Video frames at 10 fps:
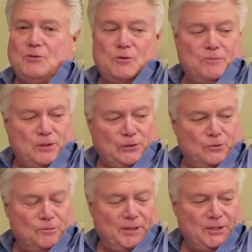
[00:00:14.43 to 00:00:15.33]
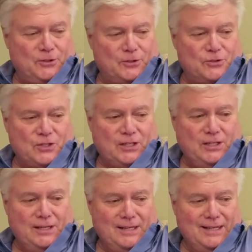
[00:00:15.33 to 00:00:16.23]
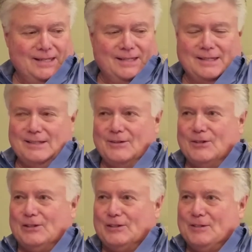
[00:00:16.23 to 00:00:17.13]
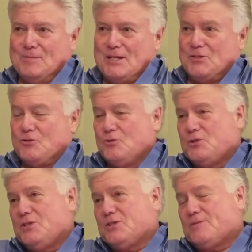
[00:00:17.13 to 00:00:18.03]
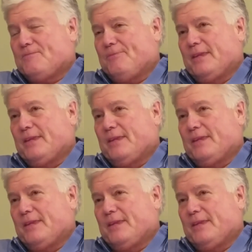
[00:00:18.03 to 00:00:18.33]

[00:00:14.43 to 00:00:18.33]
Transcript: room along with my dog Ziggy in Arlington, Massachusetts.